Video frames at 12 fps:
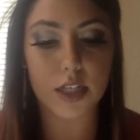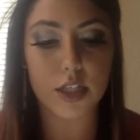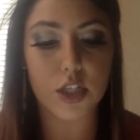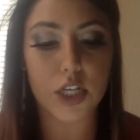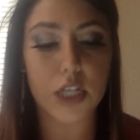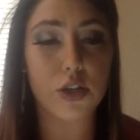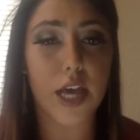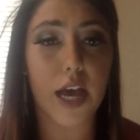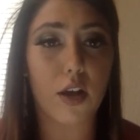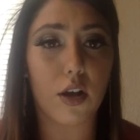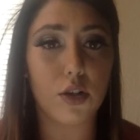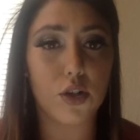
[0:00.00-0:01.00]
to change
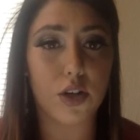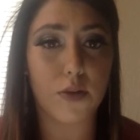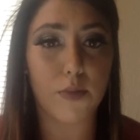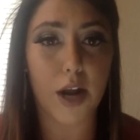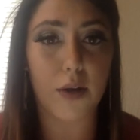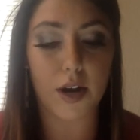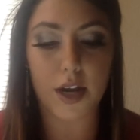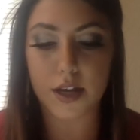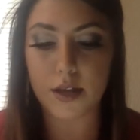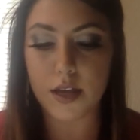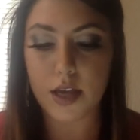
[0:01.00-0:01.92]
that culture and rhetoric.